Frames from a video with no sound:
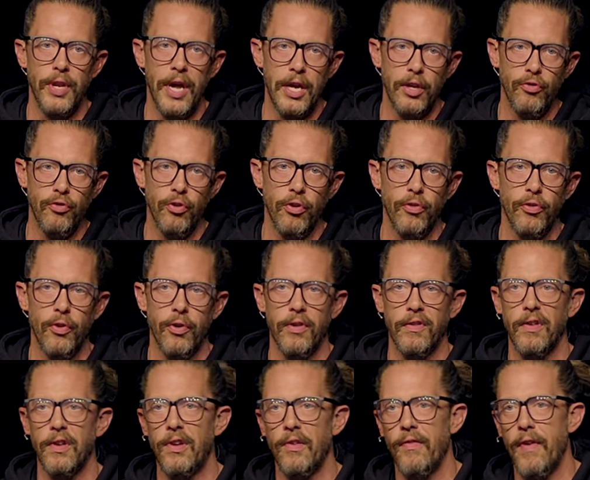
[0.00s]
nature. There
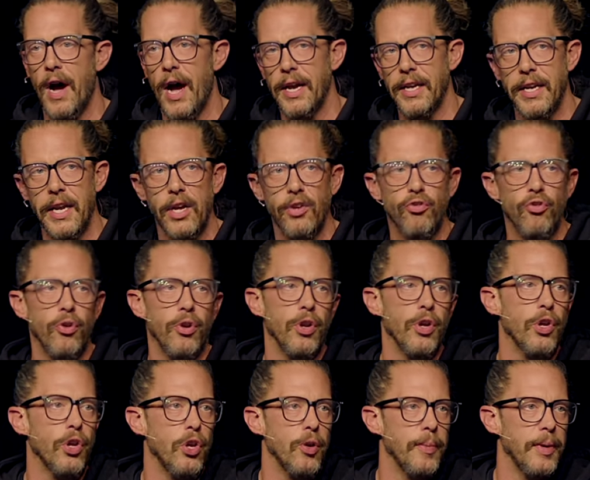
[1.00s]
is a divine nature and
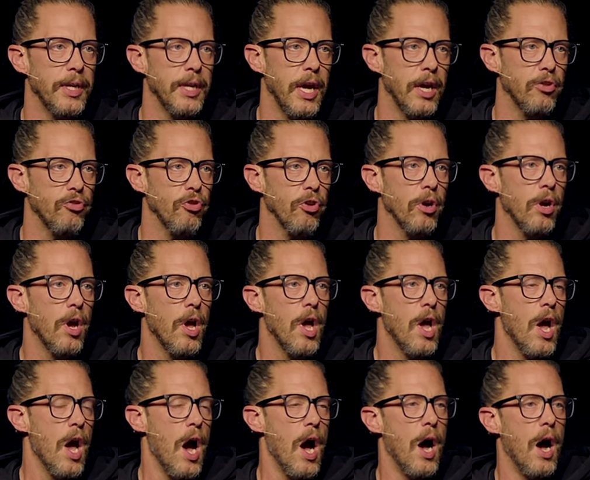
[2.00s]
a human nature.
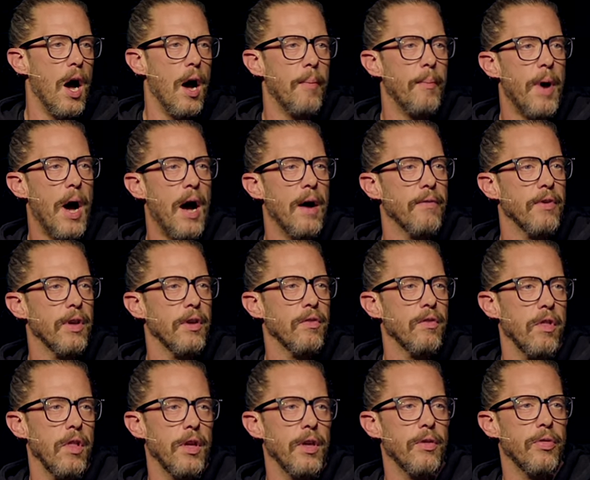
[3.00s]

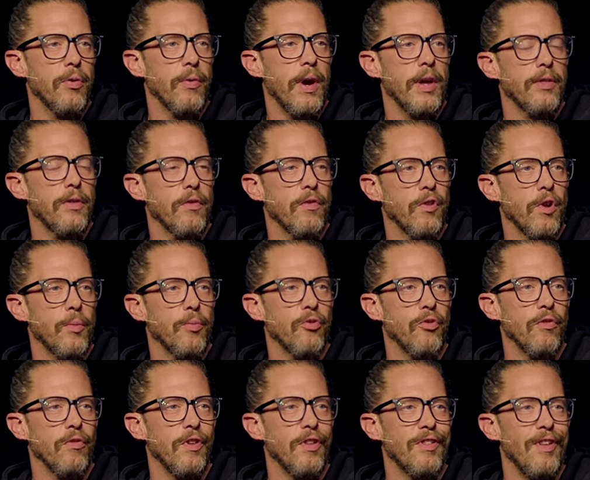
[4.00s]
Obviously, throughout the
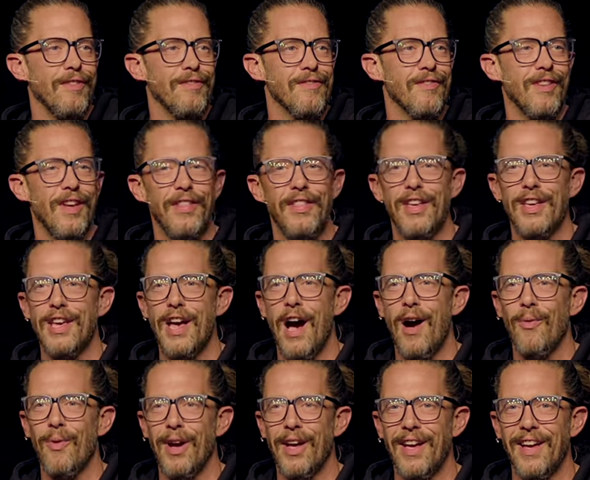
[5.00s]
scriptures, it doesn't say that
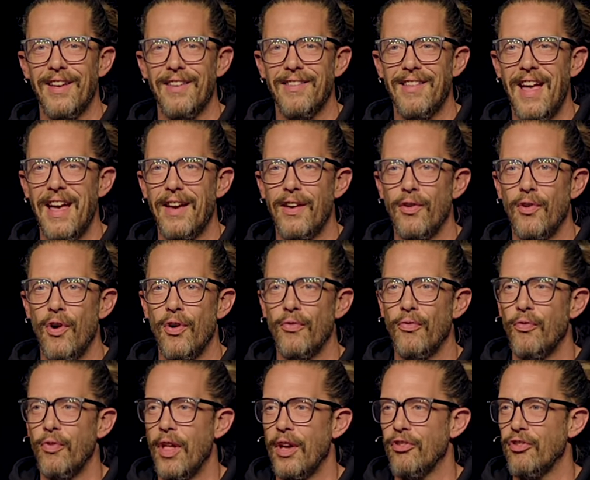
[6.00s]
Yahweh has taken on
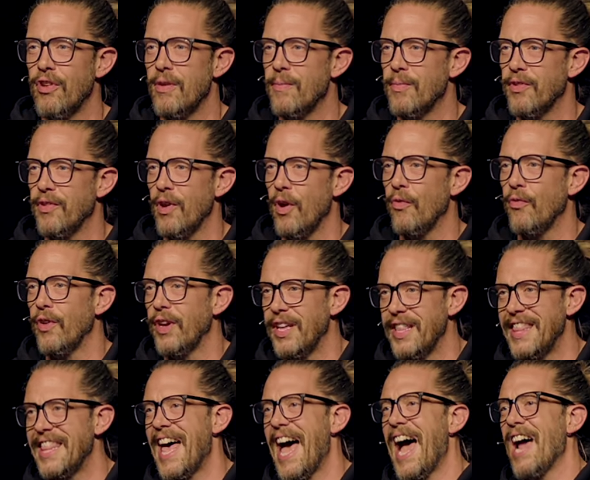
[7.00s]
flesh himself
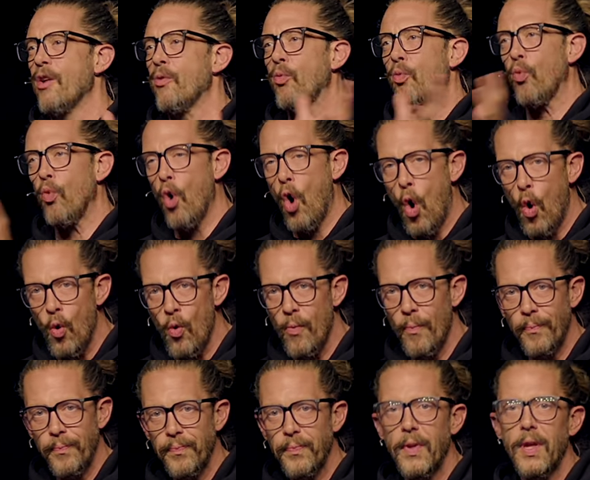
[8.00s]
in that
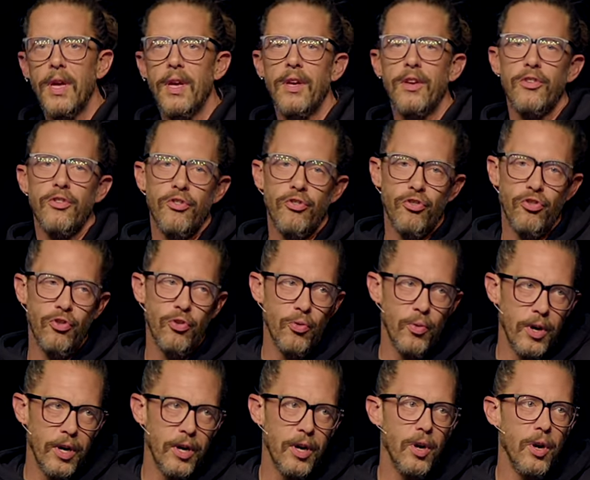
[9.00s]
role.
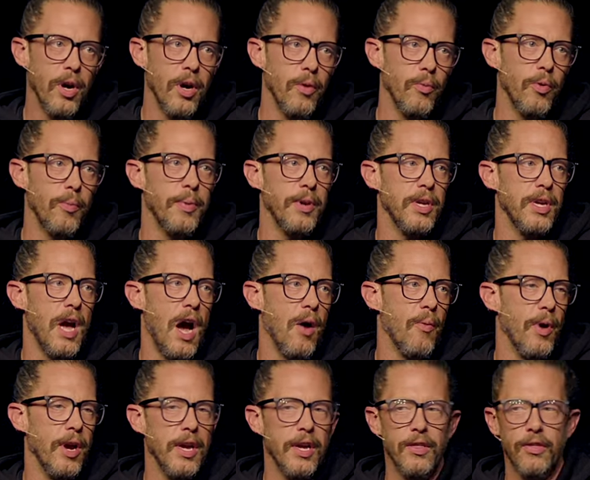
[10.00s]
Yeshua would be
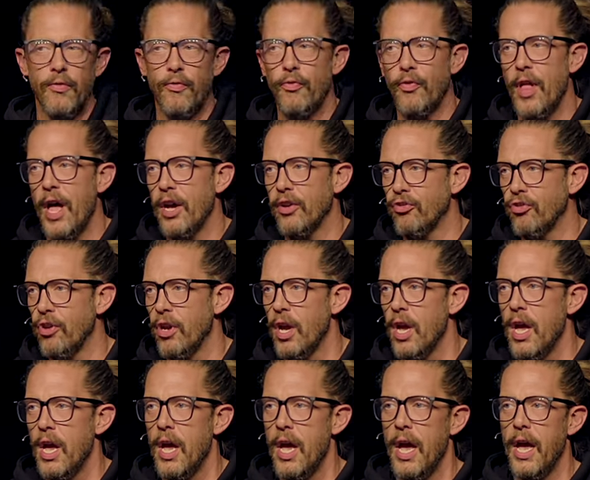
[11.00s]
Yahweh in the flesh.
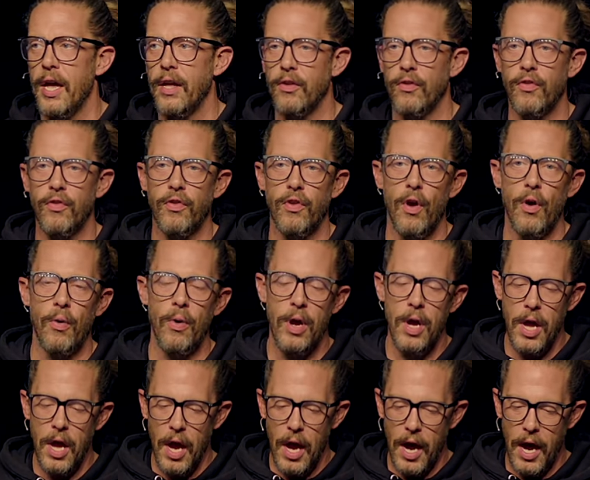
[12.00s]
And so
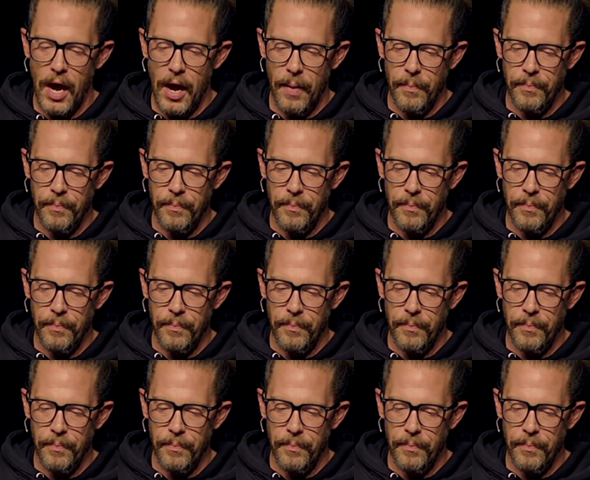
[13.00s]
we're